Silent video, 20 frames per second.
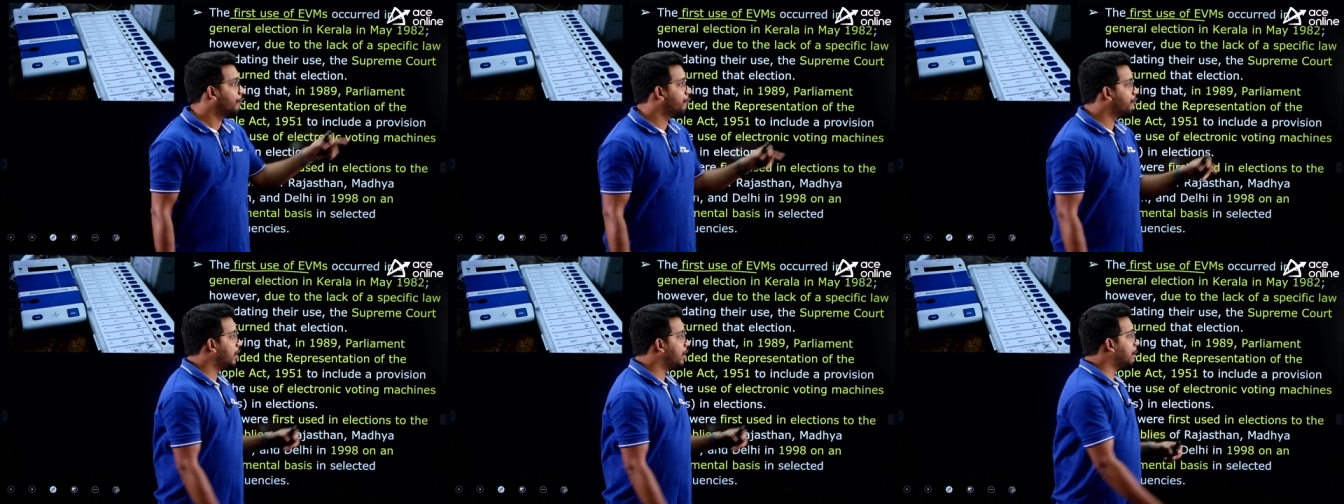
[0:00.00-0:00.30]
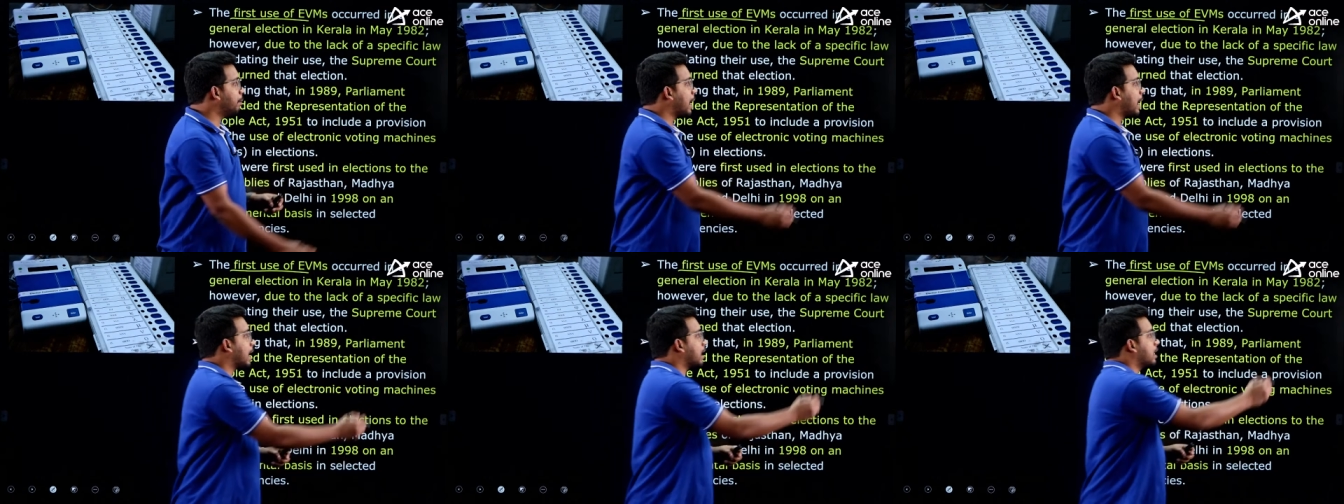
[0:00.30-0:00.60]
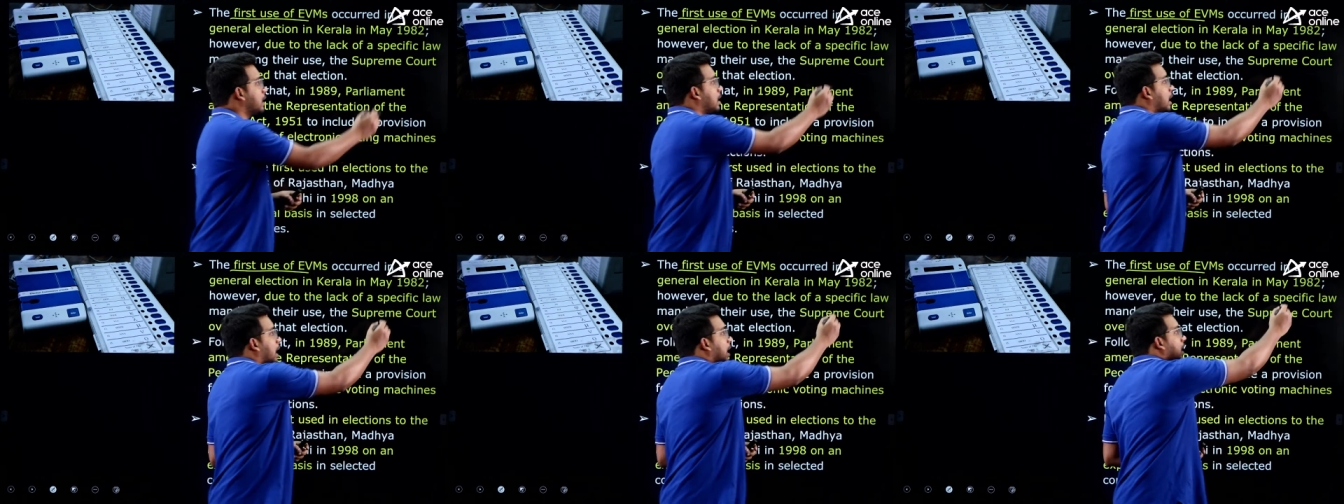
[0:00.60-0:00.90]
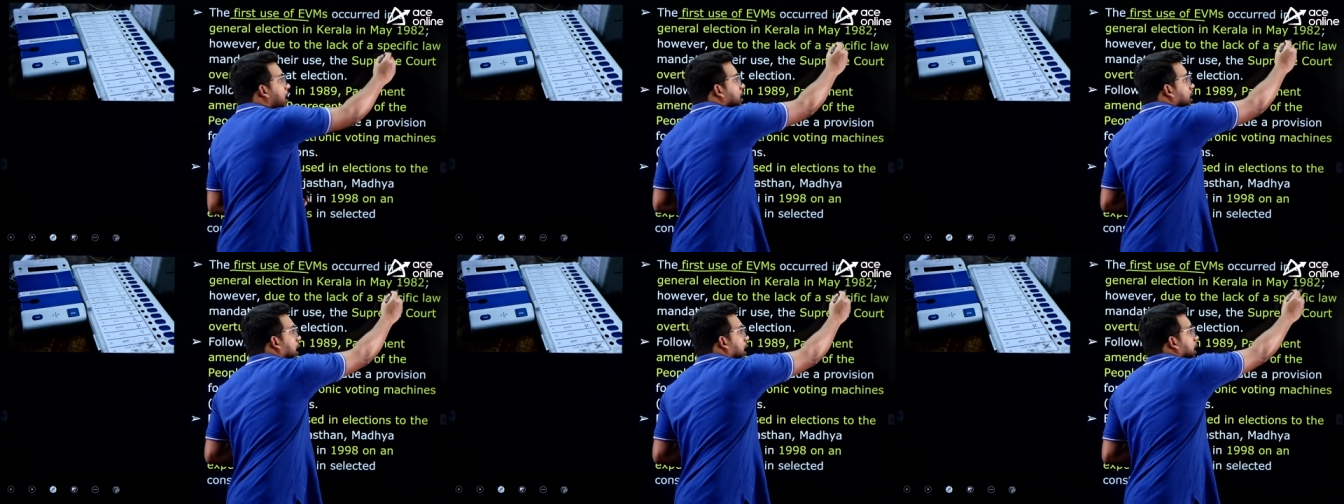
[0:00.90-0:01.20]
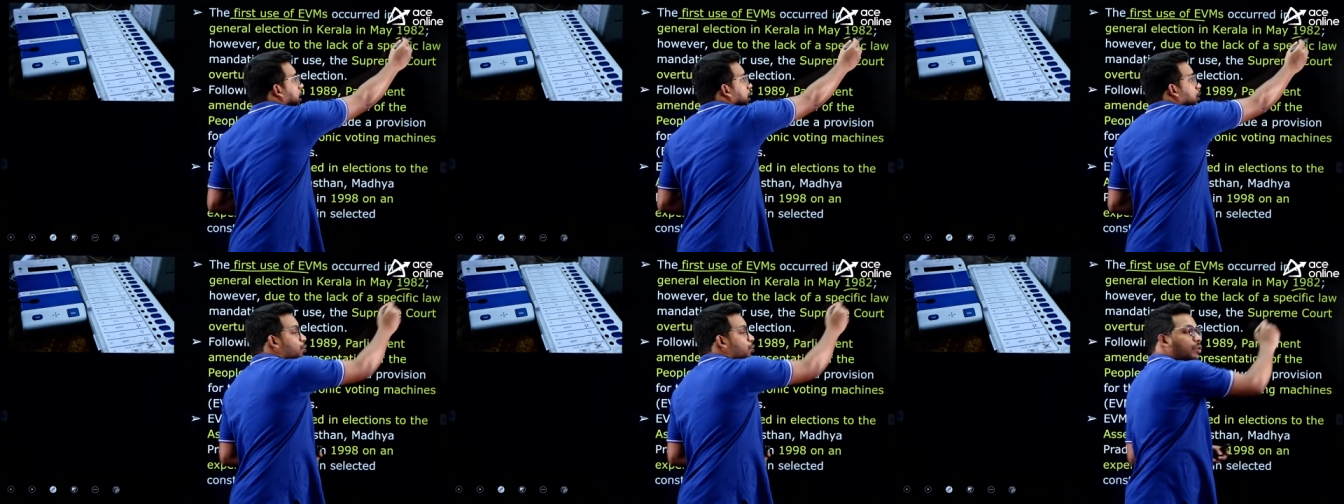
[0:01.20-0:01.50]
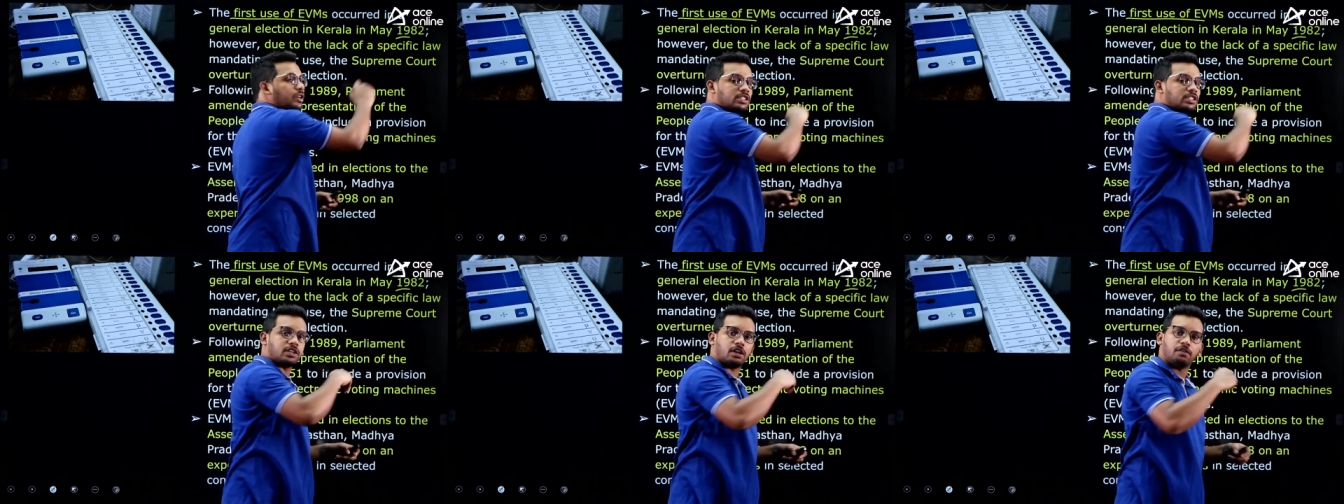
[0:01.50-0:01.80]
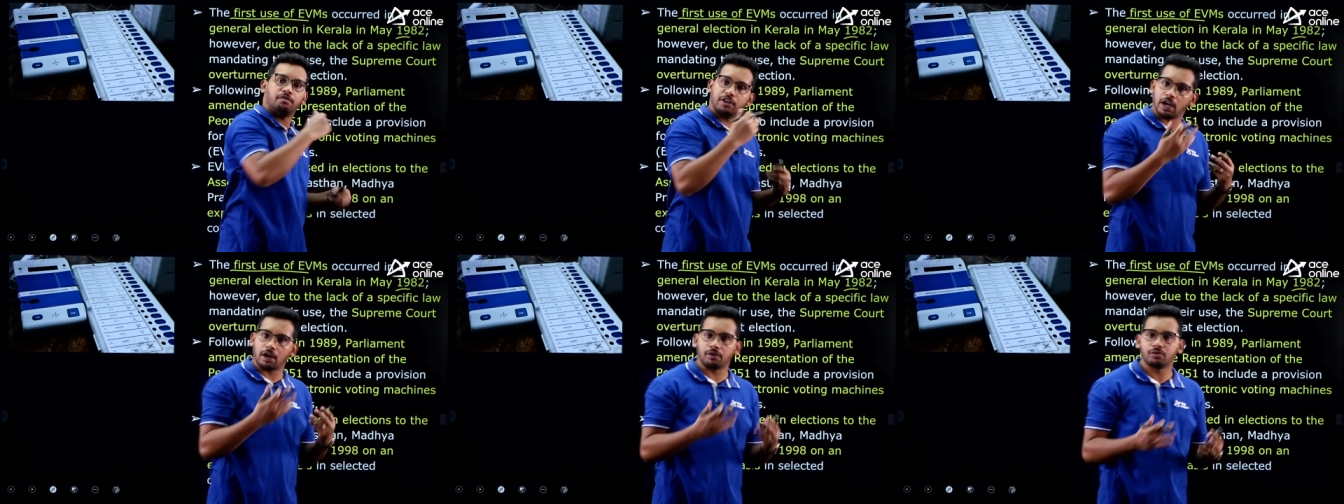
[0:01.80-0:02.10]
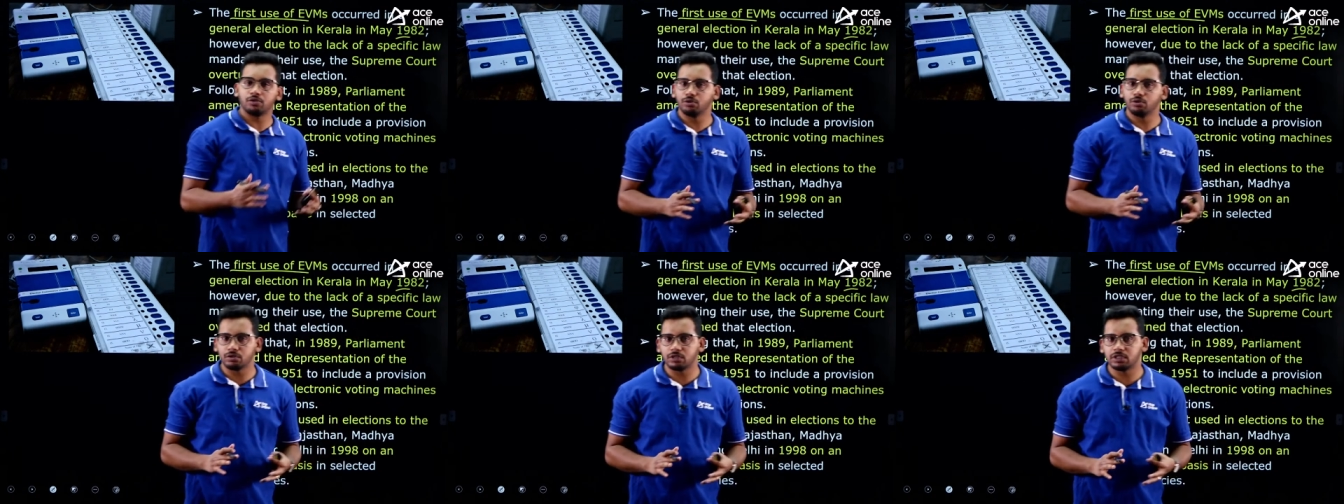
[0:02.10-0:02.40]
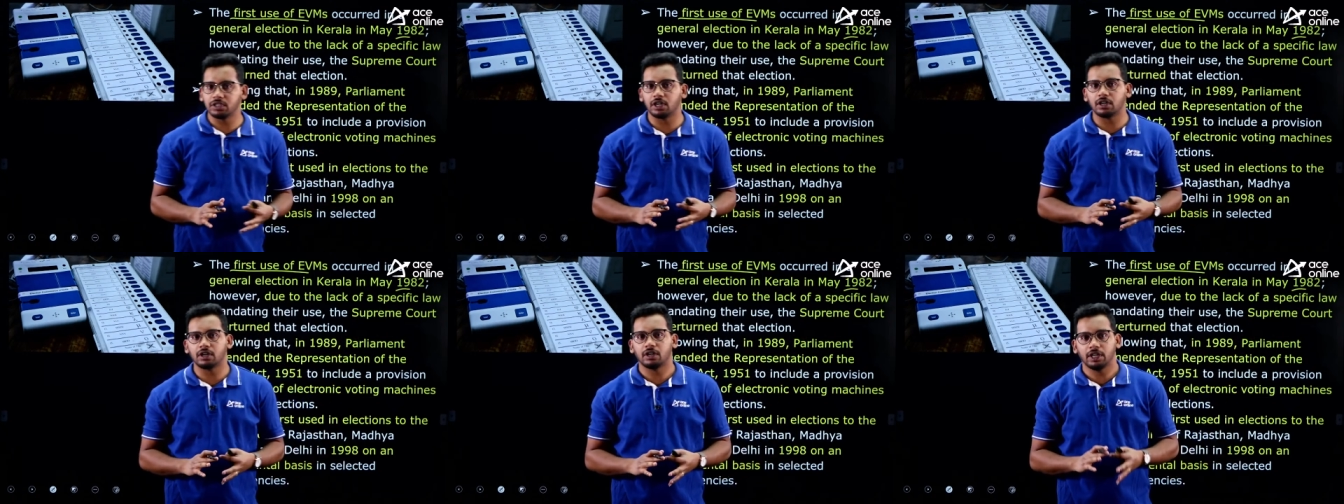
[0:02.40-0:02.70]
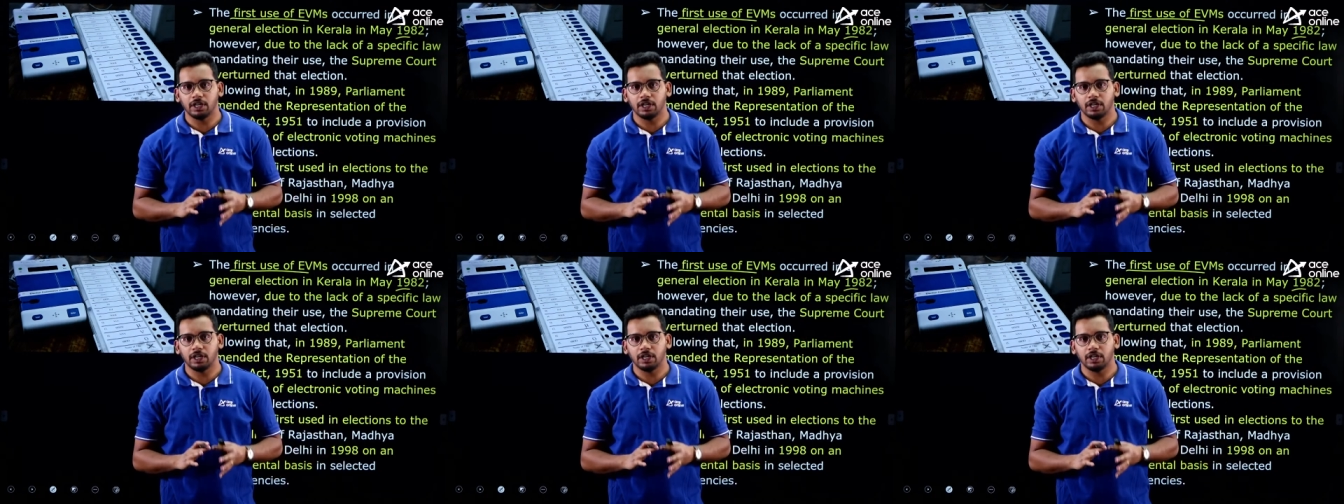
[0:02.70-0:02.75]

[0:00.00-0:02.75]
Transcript: way back in 1982 itself we have used the